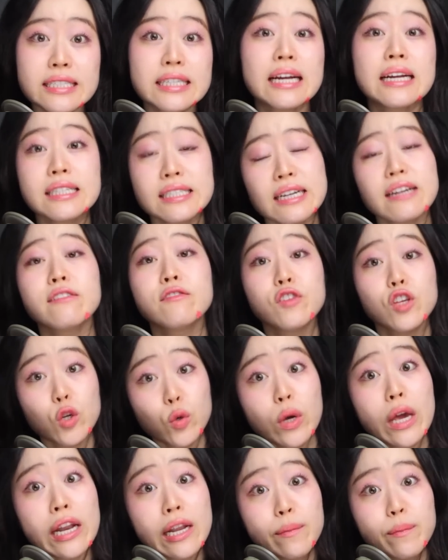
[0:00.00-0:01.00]
that instead of you
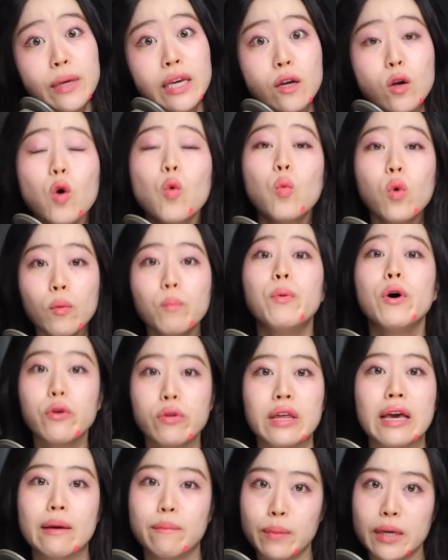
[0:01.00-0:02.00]
getting beat, we'll both
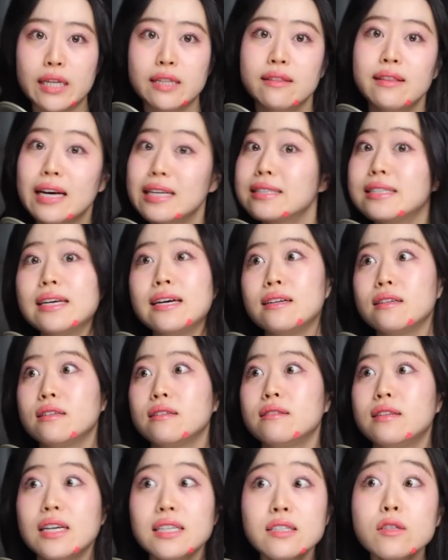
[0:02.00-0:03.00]
get beat. That's it.
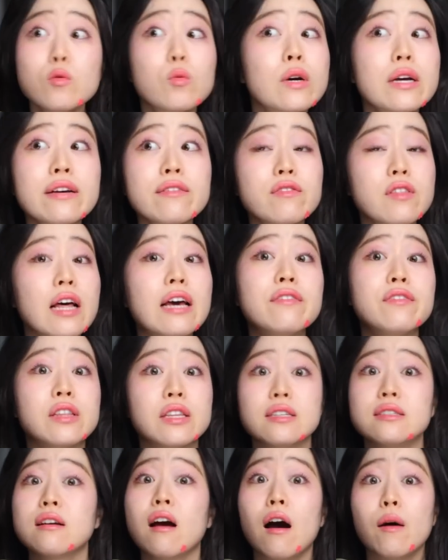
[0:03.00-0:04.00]
That's the way of life in
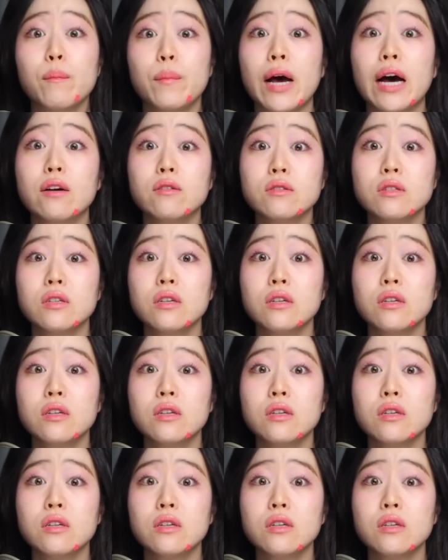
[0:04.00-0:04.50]
this compound.